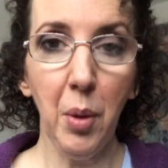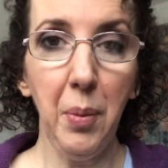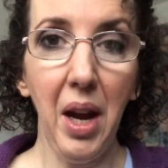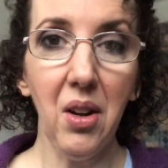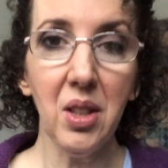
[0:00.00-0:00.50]

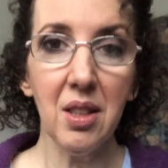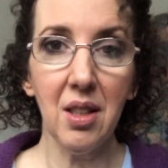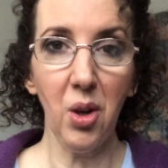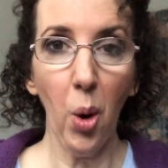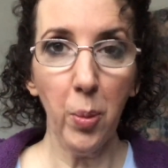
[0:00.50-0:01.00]
parents that
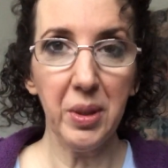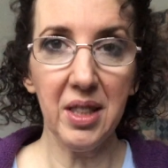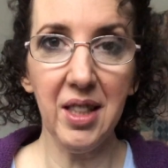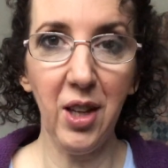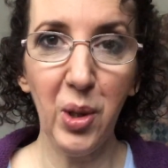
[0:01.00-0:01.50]
I hope to
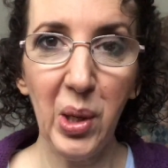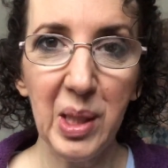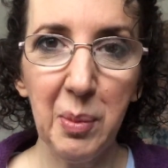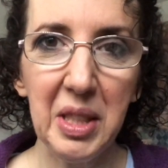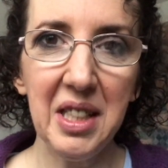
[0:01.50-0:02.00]
see on
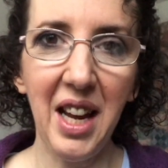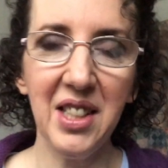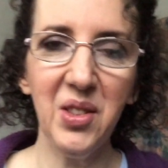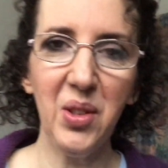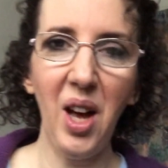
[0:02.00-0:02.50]
Christmas Day,
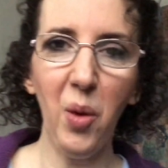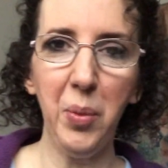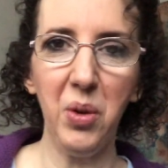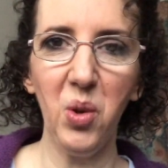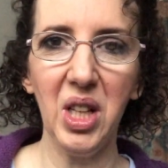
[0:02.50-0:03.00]
so that will
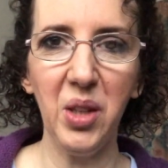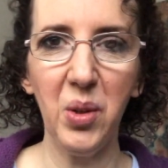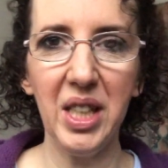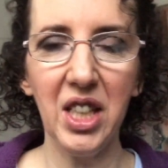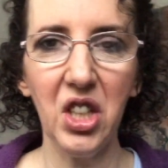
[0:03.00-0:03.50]
be really,
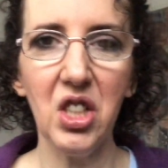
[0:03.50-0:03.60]
really good.